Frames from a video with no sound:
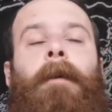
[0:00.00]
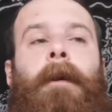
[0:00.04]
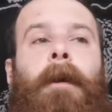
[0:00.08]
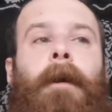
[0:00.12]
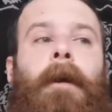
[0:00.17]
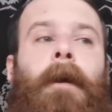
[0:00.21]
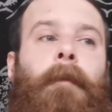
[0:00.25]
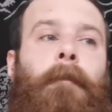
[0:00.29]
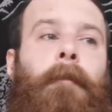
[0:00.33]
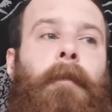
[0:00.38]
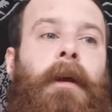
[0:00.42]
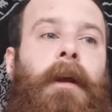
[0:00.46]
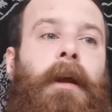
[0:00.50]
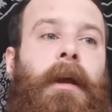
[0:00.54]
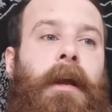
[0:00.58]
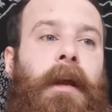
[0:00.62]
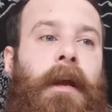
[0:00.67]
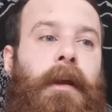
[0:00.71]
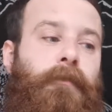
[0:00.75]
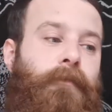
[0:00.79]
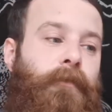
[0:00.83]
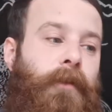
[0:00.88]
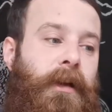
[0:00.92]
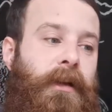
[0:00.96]

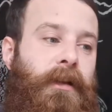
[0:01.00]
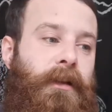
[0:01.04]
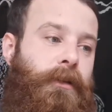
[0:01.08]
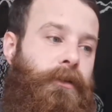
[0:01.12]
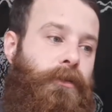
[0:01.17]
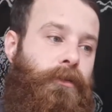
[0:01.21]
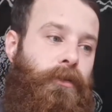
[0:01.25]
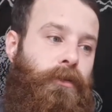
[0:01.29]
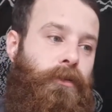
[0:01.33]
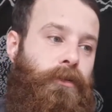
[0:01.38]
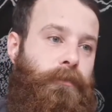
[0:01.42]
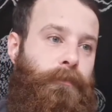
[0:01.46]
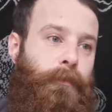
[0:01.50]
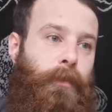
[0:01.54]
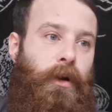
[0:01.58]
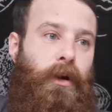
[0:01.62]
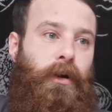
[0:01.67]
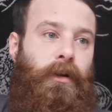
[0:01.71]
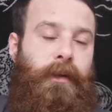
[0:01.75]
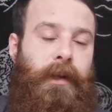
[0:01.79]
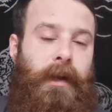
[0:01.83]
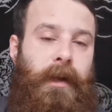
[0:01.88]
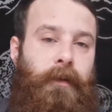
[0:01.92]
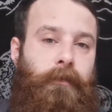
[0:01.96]
It really does
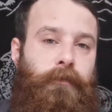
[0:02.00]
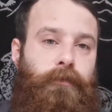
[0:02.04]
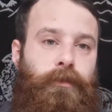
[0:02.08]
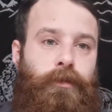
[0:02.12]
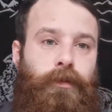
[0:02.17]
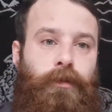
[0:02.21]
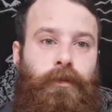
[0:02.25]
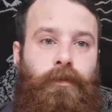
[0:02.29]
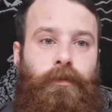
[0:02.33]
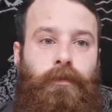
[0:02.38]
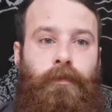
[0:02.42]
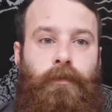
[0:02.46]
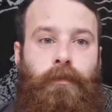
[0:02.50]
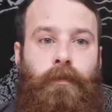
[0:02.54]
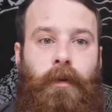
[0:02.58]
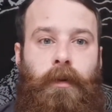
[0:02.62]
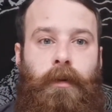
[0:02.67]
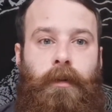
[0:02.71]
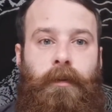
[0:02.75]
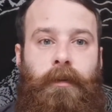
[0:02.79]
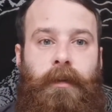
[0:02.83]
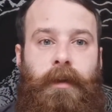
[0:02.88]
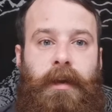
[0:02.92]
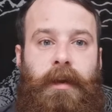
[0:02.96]
boil down
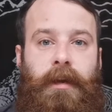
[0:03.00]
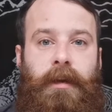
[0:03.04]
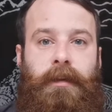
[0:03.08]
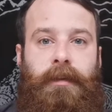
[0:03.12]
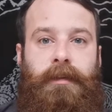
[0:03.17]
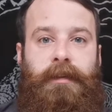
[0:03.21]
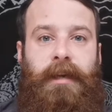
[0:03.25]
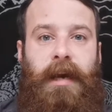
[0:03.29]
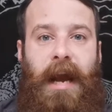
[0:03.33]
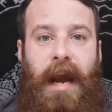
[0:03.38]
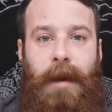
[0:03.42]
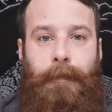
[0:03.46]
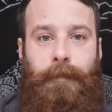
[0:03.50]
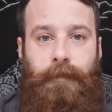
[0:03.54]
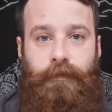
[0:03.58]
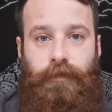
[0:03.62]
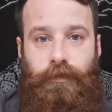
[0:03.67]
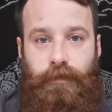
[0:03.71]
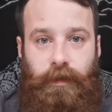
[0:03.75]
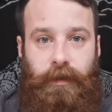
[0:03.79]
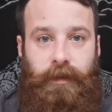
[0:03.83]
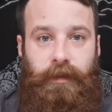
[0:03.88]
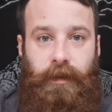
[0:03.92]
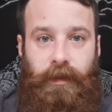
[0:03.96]
to the type of
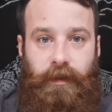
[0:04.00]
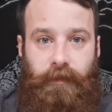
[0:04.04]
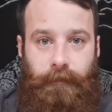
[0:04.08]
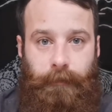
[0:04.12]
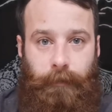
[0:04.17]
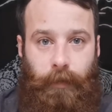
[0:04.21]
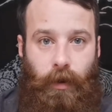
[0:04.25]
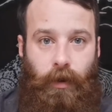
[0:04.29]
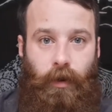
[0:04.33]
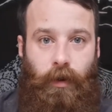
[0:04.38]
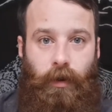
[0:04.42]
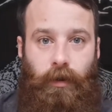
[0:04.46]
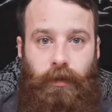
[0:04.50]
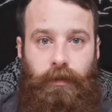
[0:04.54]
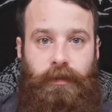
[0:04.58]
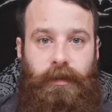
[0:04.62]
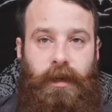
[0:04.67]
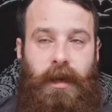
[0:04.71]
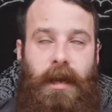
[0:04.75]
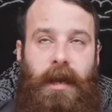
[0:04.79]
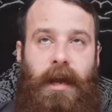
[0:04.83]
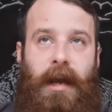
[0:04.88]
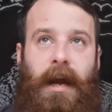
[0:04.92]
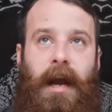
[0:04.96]
string that you
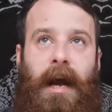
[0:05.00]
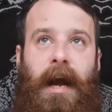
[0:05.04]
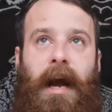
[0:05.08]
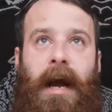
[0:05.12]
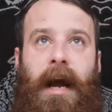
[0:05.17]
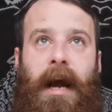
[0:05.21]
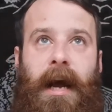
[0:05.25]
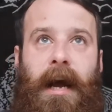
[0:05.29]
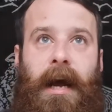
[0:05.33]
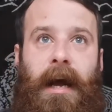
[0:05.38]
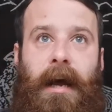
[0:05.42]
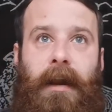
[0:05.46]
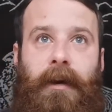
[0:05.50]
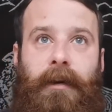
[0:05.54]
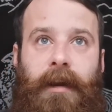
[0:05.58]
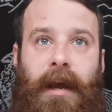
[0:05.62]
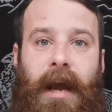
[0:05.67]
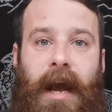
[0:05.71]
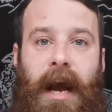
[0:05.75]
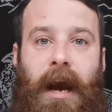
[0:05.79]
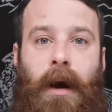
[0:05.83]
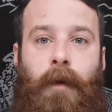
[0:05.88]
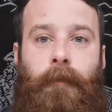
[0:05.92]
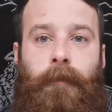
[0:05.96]
bought and
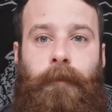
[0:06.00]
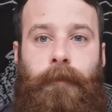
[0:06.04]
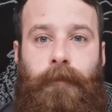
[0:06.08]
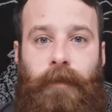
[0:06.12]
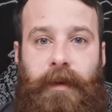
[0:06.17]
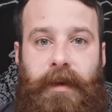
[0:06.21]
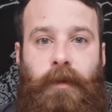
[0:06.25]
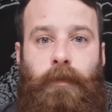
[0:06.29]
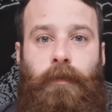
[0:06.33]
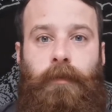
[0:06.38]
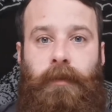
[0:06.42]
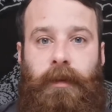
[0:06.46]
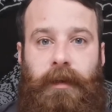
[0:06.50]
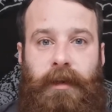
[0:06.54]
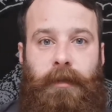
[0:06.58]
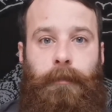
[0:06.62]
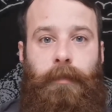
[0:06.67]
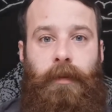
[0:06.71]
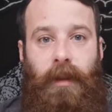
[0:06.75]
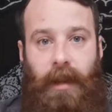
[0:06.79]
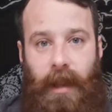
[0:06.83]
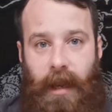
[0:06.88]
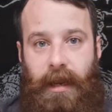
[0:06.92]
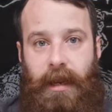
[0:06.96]
how frequently
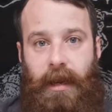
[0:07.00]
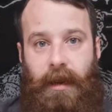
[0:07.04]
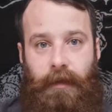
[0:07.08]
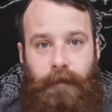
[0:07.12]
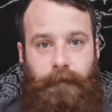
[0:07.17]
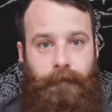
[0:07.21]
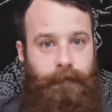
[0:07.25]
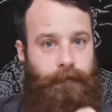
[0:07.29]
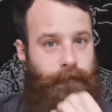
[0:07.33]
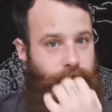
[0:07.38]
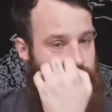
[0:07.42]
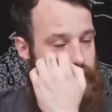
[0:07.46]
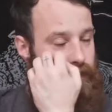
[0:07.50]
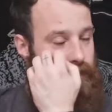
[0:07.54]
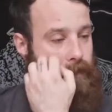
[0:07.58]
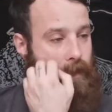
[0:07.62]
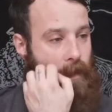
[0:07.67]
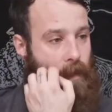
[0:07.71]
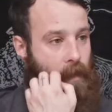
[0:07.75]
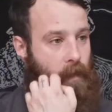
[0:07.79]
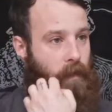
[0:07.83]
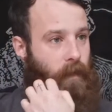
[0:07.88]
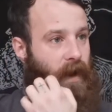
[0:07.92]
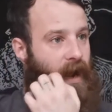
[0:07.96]
you play it.
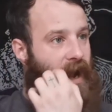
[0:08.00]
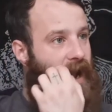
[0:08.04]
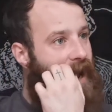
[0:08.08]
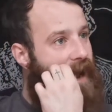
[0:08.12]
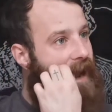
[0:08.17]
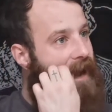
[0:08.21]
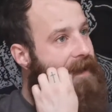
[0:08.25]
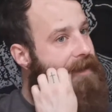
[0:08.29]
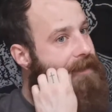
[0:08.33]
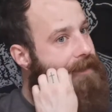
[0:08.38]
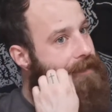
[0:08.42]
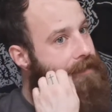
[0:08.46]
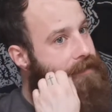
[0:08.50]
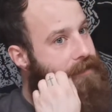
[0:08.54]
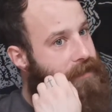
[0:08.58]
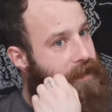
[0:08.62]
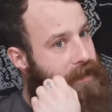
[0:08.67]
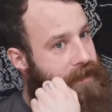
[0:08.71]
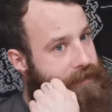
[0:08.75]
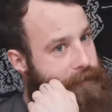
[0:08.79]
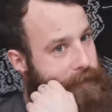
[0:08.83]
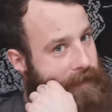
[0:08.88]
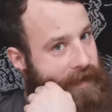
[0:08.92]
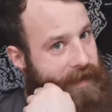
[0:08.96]
So I do
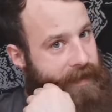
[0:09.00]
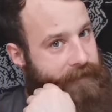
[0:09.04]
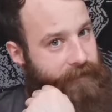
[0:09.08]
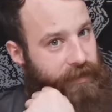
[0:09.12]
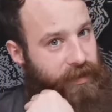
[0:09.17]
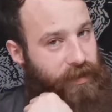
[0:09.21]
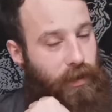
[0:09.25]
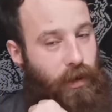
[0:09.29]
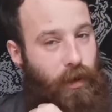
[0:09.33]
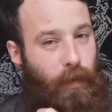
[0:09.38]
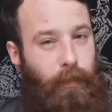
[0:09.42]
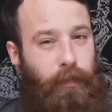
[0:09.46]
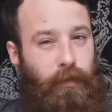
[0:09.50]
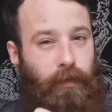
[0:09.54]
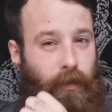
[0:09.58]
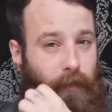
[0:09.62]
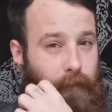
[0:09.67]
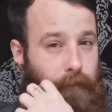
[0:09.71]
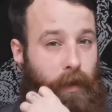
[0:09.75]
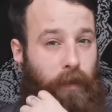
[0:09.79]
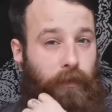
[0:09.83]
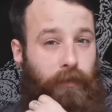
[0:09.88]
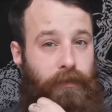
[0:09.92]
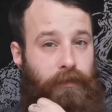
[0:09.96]
change mine every couple
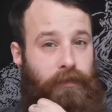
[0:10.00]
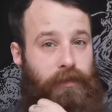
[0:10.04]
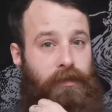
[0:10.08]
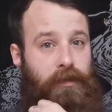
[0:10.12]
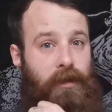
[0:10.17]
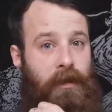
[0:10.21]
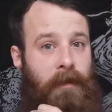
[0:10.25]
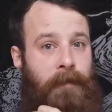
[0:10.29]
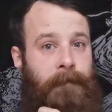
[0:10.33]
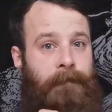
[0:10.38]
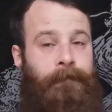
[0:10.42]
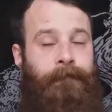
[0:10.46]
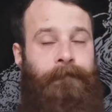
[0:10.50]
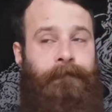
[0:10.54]
of months.